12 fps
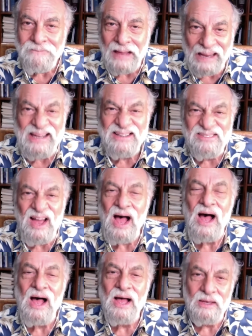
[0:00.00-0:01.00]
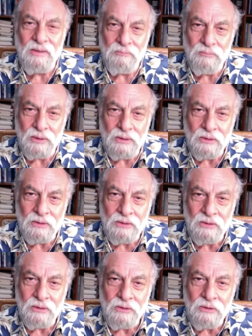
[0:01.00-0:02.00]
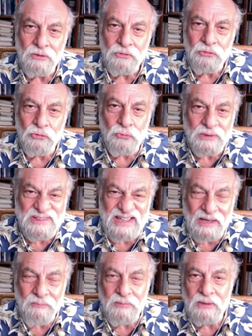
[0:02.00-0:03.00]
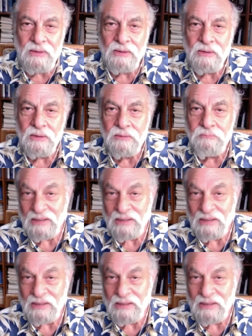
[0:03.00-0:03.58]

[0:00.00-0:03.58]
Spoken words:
I had time to examine